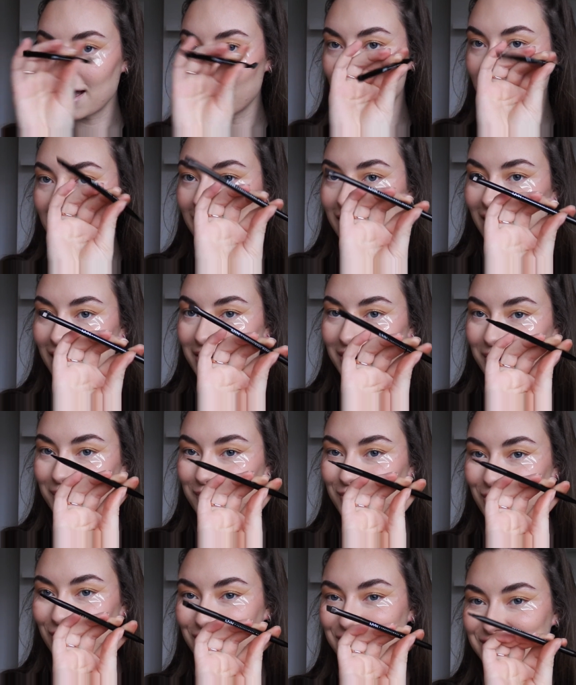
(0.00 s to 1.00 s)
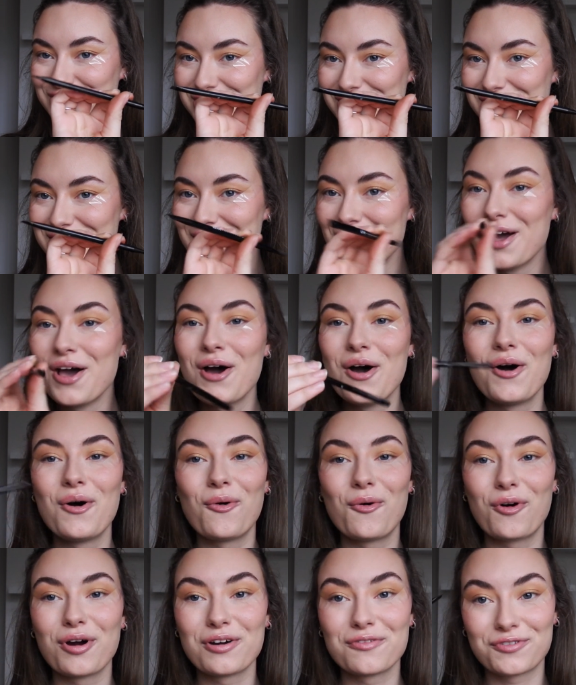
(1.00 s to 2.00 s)
eyeliner brush
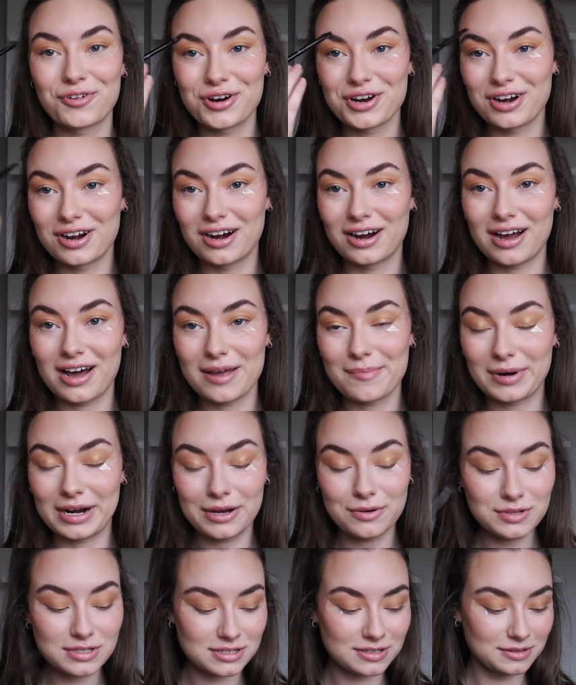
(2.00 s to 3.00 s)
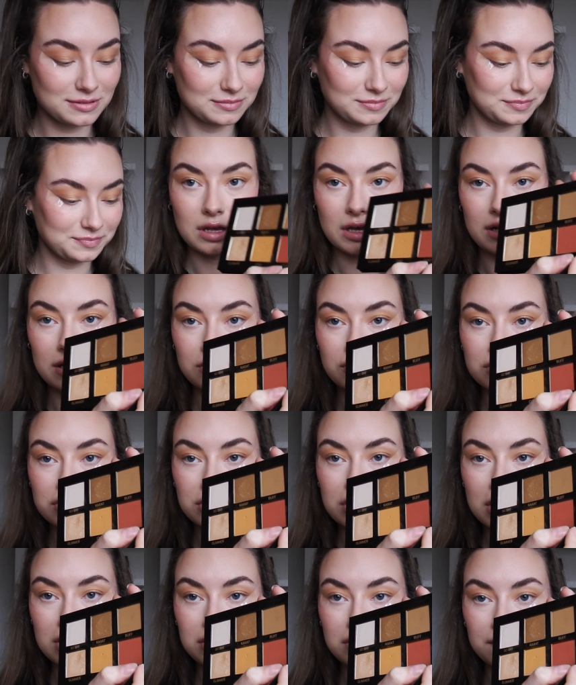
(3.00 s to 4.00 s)
or for your eyebrows, and I just
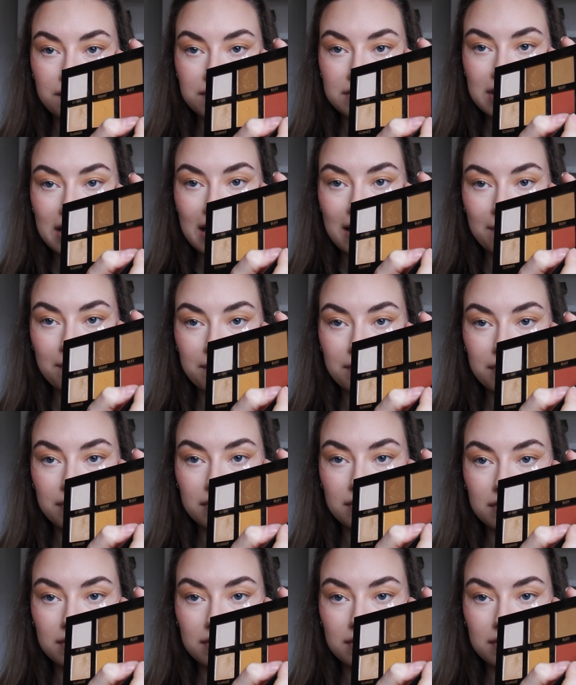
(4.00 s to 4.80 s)
kind of tap